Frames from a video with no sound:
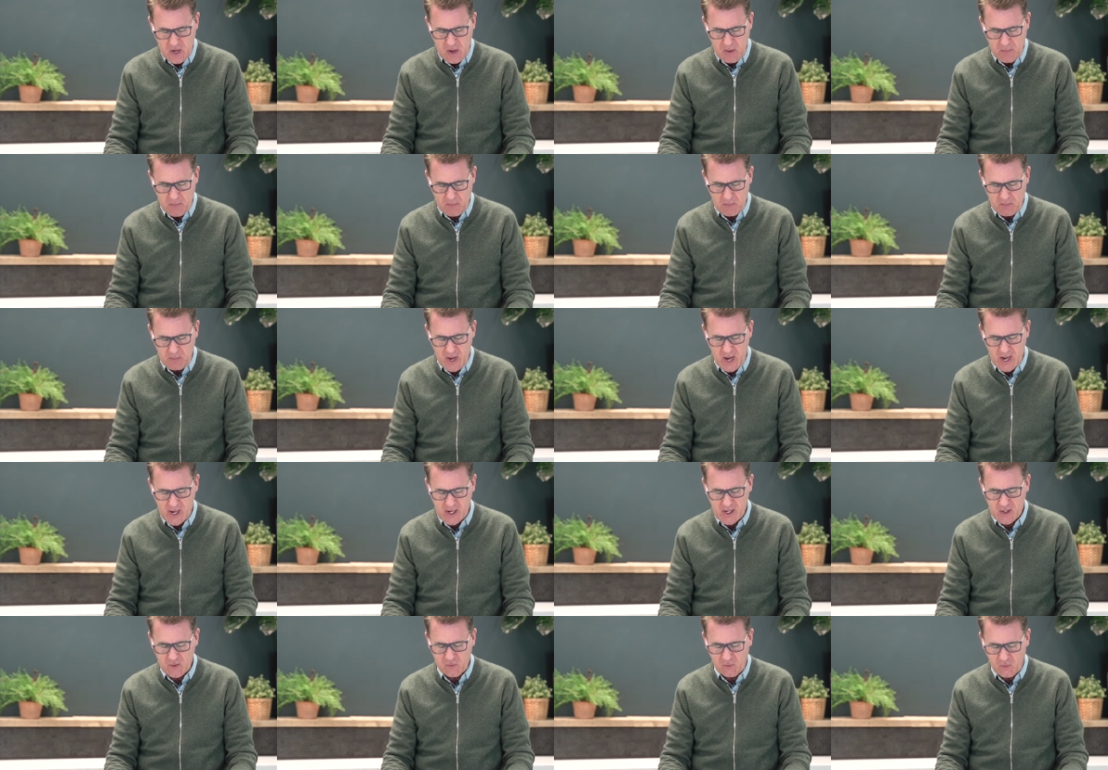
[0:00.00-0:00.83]

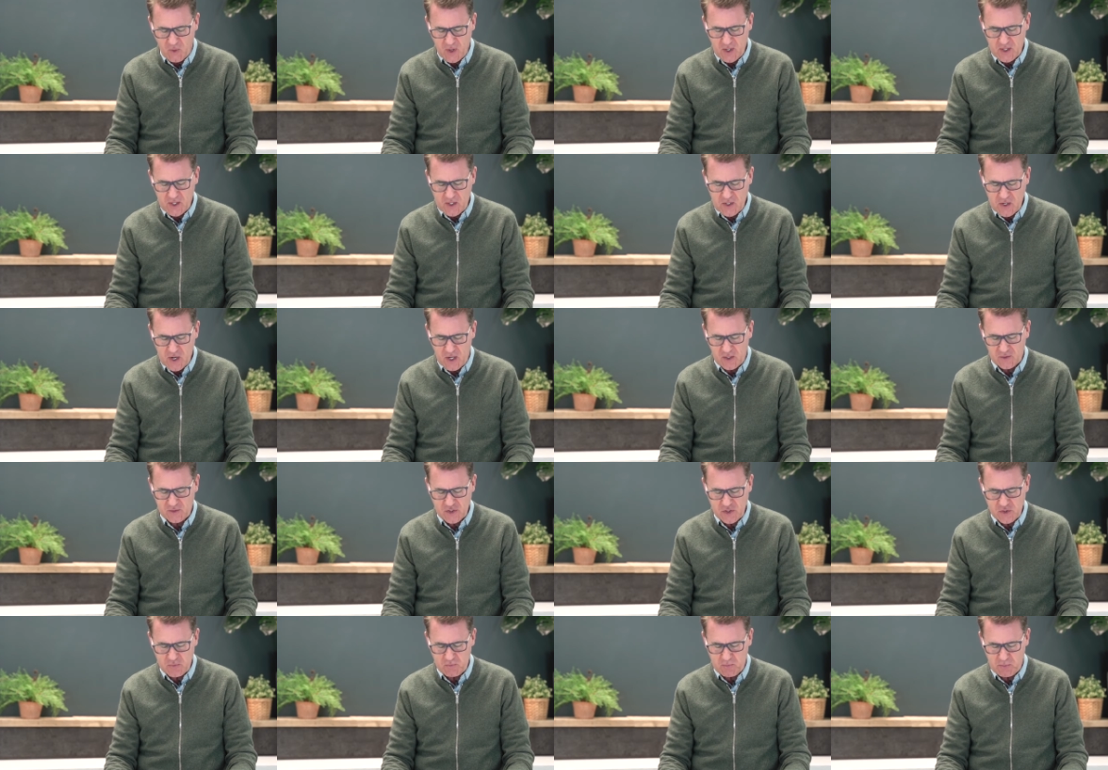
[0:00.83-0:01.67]
Bear one
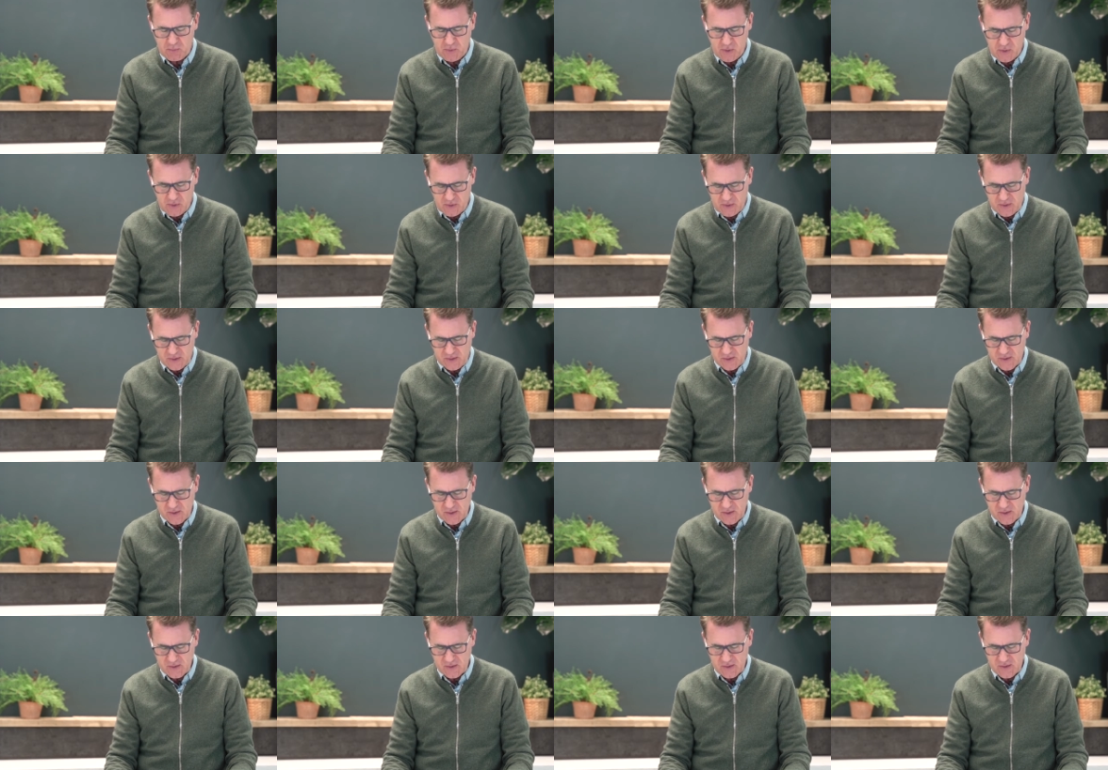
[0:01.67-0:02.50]
another's
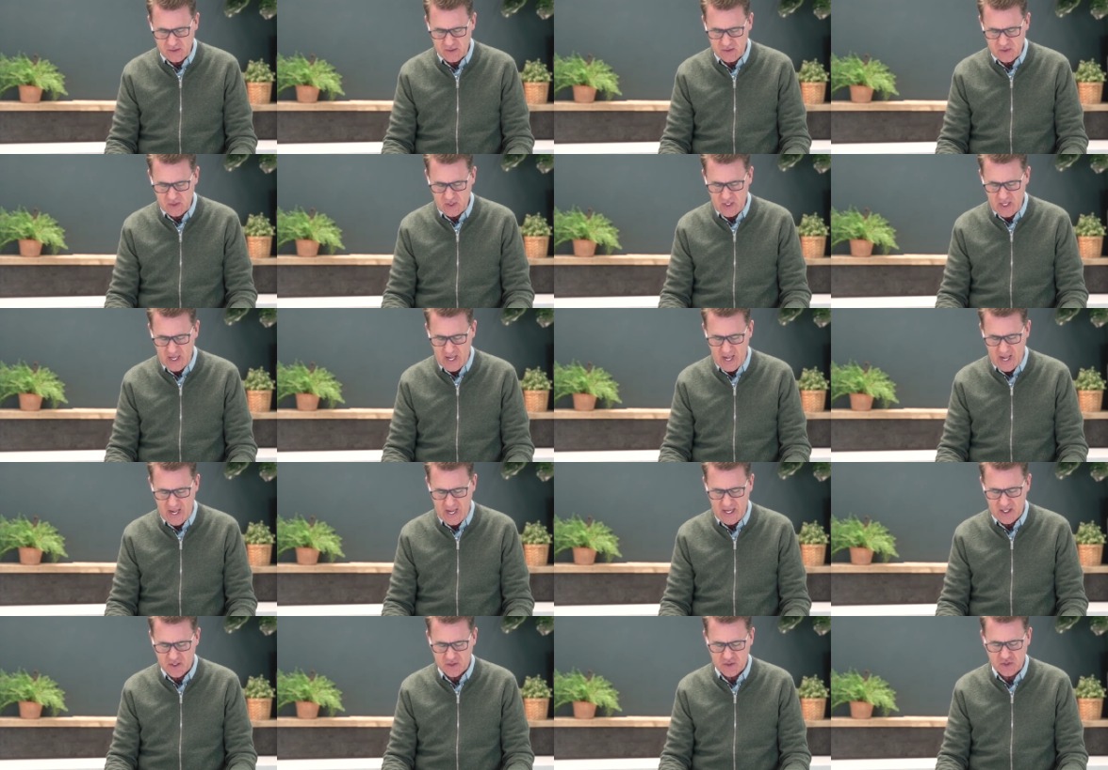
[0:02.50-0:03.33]
burdens,
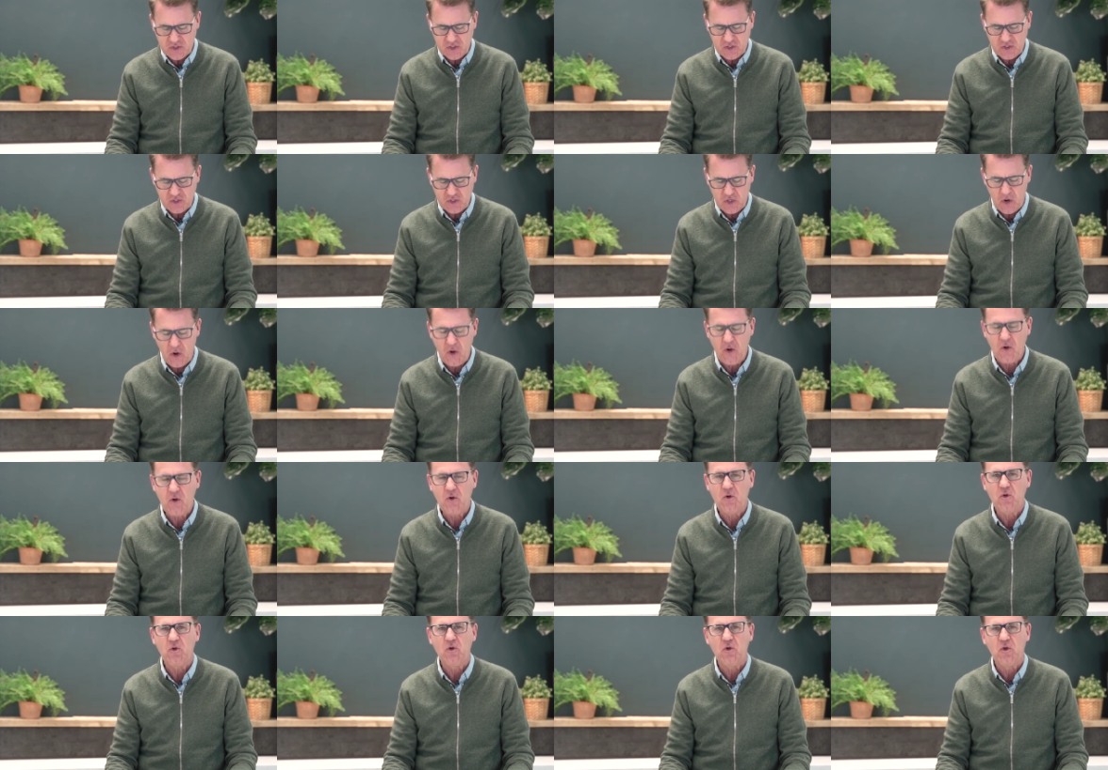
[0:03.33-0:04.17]
and
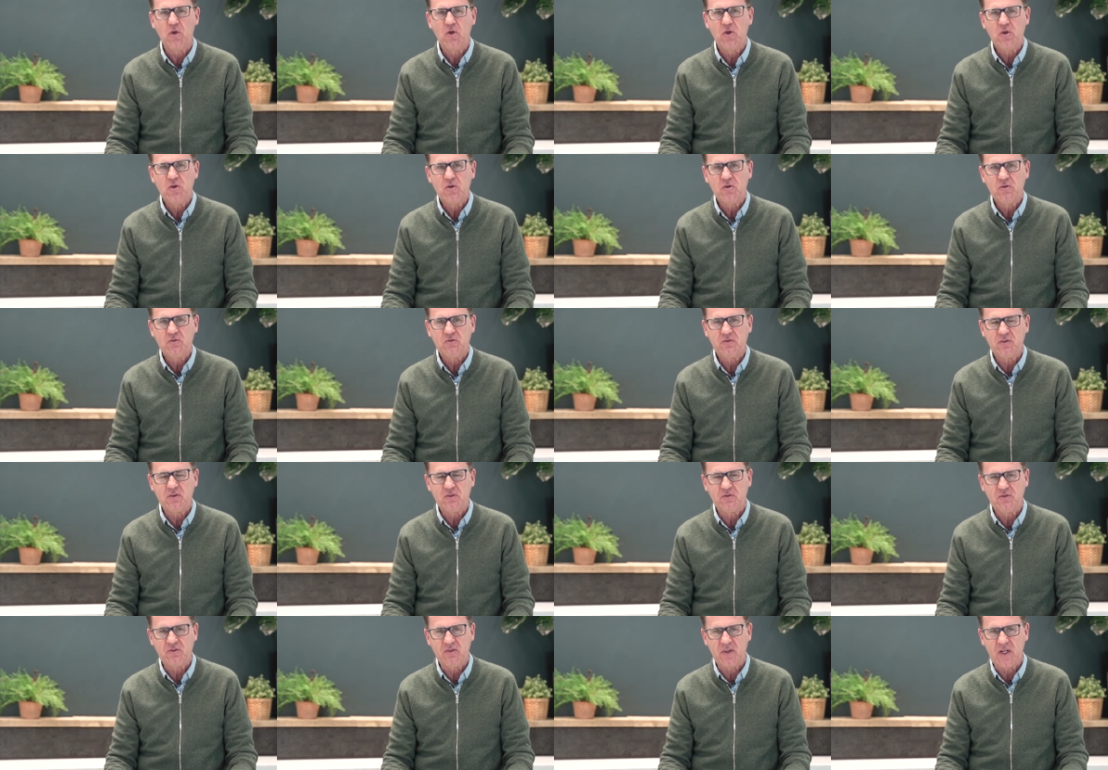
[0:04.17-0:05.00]
so
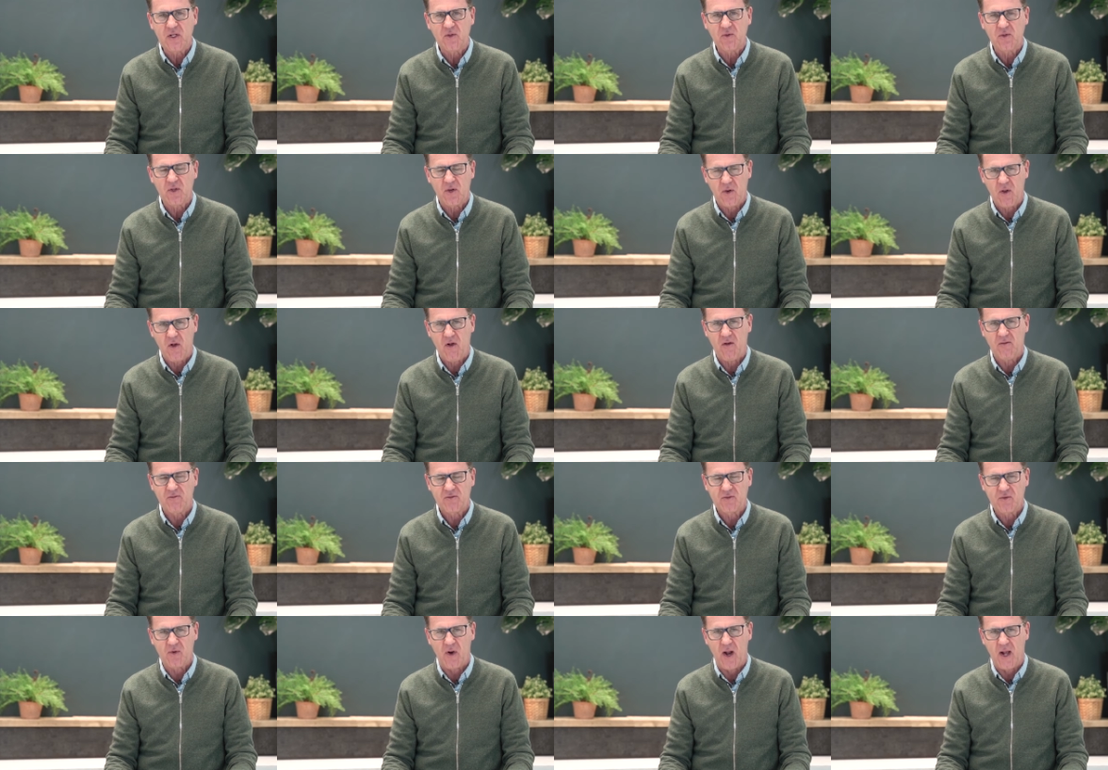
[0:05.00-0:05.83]
fulfill the law
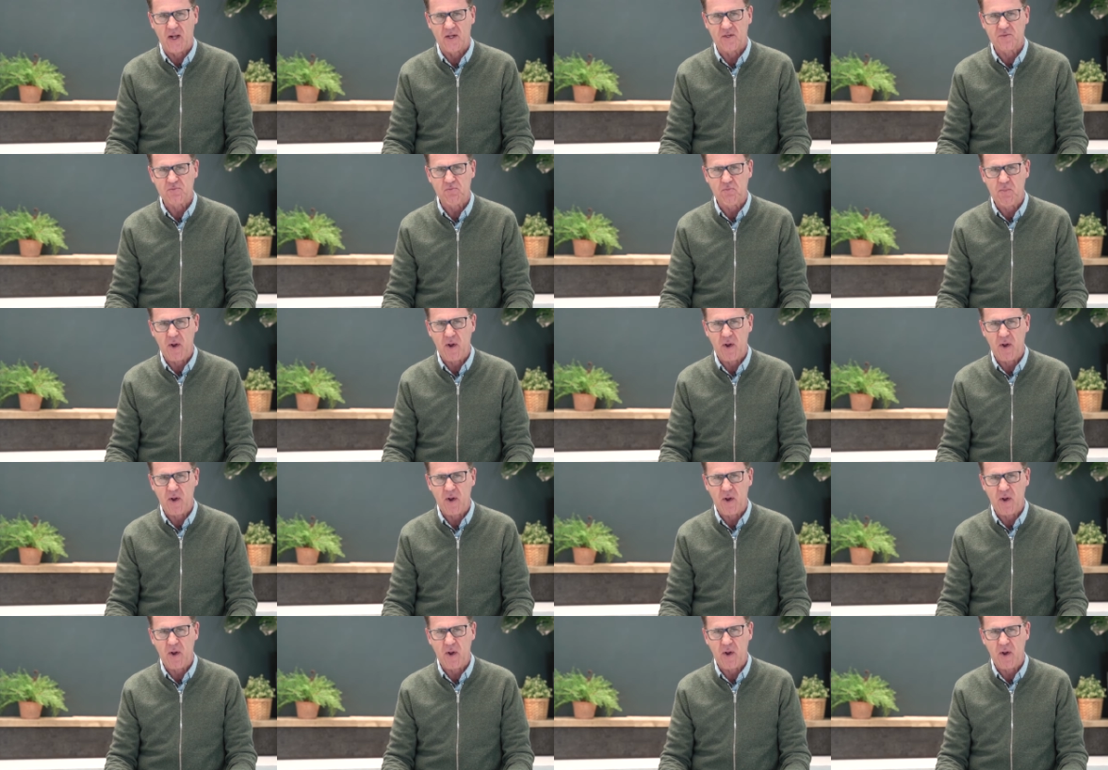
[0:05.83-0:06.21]
of Christ.